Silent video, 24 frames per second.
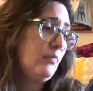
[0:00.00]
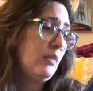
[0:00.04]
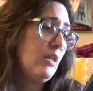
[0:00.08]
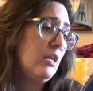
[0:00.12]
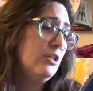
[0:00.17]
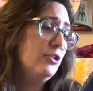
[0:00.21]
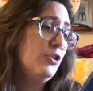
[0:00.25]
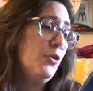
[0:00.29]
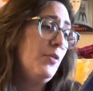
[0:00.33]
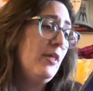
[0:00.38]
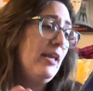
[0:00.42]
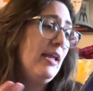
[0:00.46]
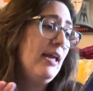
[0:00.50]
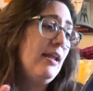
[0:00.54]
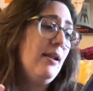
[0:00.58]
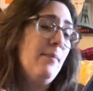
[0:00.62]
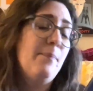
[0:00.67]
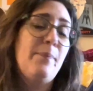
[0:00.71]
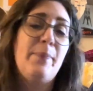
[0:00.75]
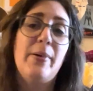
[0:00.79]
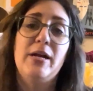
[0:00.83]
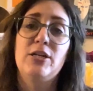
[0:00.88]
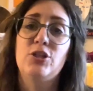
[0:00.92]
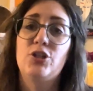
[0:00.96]
So they get a
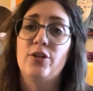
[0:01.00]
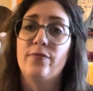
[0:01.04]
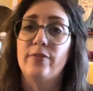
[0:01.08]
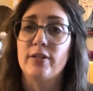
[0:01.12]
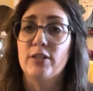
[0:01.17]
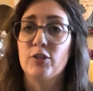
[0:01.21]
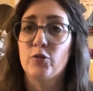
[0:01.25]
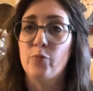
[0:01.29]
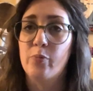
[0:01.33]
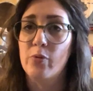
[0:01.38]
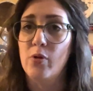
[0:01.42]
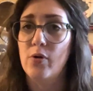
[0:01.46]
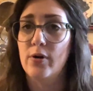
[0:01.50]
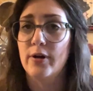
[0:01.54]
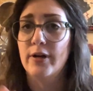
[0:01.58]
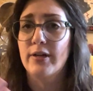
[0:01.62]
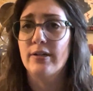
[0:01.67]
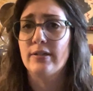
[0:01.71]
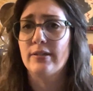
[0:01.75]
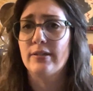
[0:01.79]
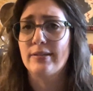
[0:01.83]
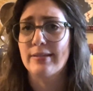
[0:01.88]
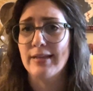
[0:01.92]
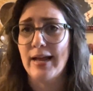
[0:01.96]
bunch of
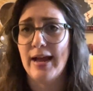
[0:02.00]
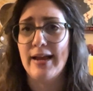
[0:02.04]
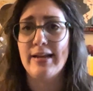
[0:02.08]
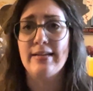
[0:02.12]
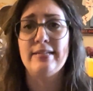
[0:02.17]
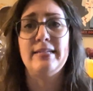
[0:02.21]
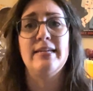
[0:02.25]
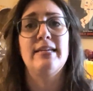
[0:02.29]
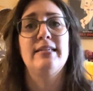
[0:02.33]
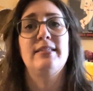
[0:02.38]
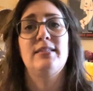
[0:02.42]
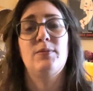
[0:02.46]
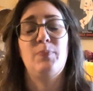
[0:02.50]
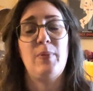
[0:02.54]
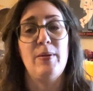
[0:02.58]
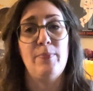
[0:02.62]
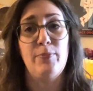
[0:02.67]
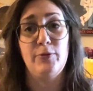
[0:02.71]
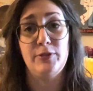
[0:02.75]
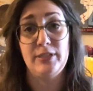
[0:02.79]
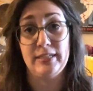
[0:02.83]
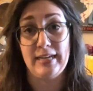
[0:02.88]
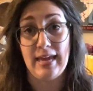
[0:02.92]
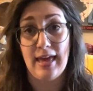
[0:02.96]
explorers, scientists,
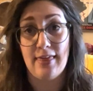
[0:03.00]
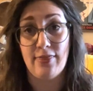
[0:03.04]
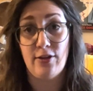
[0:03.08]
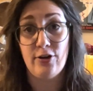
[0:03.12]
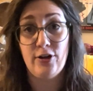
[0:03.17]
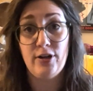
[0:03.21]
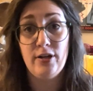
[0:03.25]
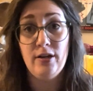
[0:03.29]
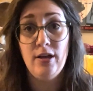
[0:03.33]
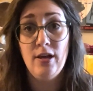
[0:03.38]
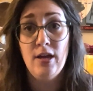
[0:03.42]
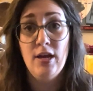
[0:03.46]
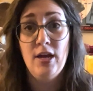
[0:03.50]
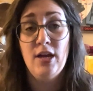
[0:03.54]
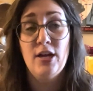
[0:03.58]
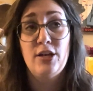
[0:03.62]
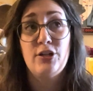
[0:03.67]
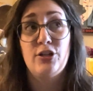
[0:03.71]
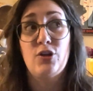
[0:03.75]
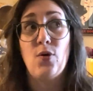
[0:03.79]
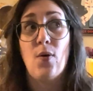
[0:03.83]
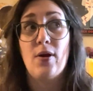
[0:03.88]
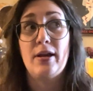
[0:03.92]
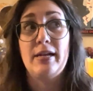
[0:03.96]
people together
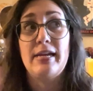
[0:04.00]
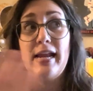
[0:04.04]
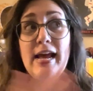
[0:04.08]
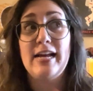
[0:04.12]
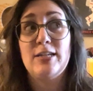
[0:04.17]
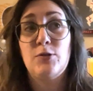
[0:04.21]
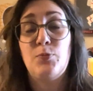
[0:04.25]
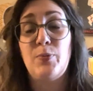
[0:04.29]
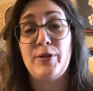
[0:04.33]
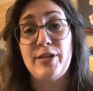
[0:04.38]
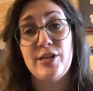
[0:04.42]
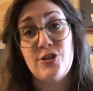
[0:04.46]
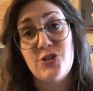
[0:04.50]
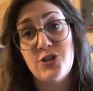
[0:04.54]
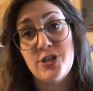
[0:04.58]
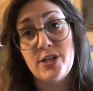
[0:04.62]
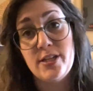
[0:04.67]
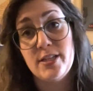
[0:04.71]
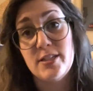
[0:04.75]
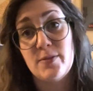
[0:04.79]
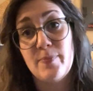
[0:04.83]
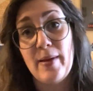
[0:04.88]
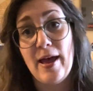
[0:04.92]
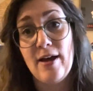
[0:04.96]
to go on an expedition to
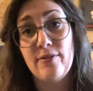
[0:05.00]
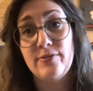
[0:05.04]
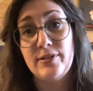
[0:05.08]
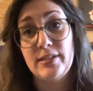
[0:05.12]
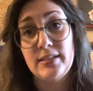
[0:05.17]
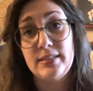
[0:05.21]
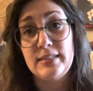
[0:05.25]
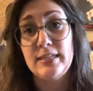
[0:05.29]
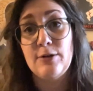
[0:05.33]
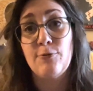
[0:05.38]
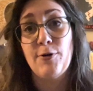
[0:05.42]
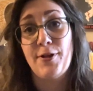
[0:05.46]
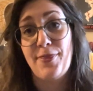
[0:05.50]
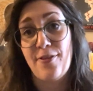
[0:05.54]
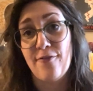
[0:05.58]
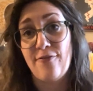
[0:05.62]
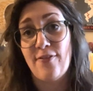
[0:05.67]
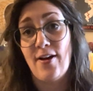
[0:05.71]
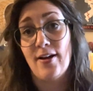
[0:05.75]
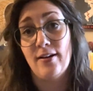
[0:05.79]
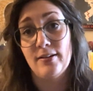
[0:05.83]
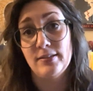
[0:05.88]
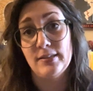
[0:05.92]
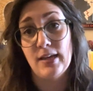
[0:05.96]
this mountain to see what the
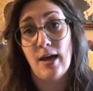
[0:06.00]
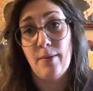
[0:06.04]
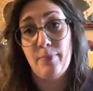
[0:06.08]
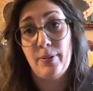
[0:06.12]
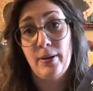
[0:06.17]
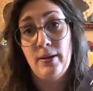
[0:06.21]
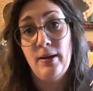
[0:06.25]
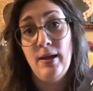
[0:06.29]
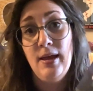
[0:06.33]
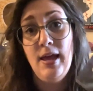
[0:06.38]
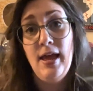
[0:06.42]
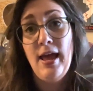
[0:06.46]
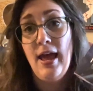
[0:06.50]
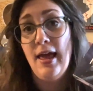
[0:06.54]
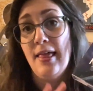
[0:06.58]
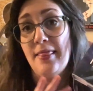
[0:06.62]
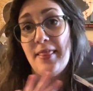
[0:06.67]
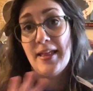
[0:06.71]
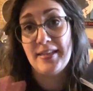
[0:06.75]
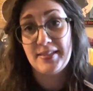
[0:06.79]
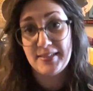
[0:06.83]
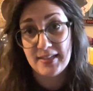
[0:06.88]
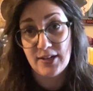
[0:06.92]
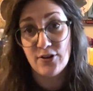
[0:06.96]
fuck is up.
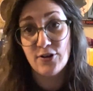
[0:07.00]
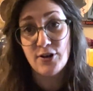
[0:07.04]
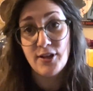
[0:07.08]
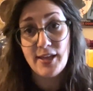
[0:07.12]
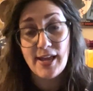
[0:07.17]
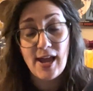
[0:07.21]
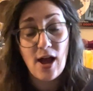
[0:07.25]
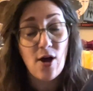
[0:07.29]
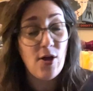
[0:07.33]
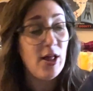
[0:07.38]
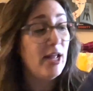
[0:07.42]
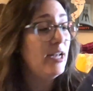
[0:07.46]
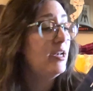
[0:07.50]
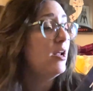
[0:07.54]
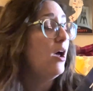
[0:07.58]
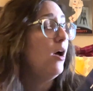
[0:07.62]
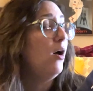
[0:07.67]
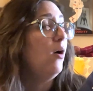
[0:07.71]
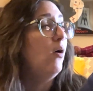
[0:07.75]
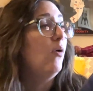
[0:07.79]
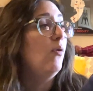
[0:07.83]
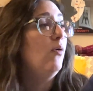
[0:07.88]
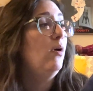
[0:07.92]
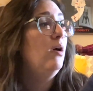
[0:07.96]
That's literally all I
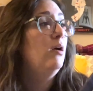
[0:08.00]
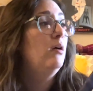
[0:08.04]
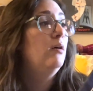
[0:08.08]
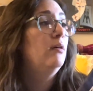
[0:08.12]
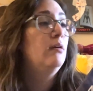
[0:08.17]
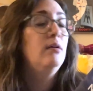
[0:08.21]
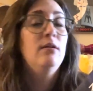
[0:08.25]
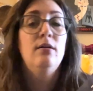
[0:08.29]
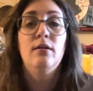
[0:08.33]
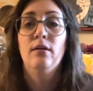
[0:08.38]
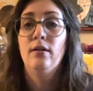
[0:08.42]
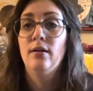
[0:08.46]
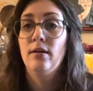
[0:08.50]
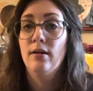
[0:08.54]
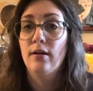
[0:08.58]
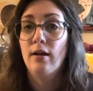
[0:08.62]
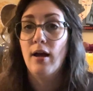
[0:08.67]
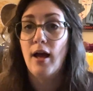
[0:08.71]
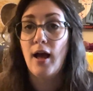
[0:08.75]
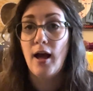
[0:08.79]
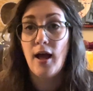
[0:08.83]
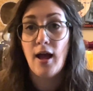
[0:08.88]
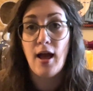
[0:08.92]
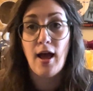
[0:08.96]
know.
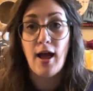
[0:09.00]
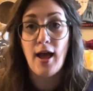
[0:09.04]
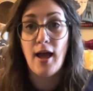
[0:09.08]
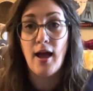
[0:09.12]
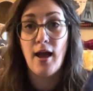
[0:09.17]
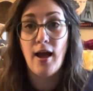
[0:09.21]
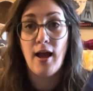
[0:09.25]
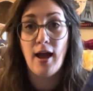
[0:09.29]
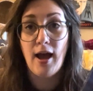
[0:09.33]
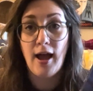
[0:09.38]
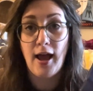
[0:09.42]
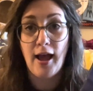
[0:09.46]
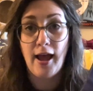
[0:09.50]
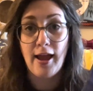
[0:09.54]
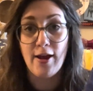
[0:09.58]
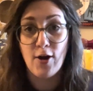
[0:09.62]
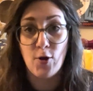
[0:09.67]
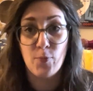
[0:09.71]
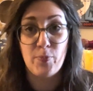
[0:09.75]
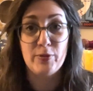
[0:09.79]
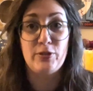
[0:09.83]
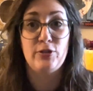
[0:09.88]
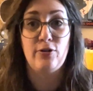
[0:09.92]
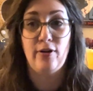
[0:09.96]
I
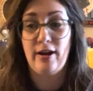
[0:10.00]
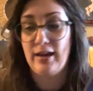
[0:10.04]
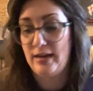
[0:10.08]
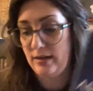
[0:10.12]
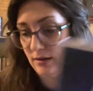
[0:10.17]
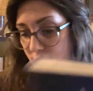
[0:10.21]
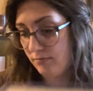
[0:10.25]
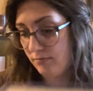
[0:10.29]
hope it's great.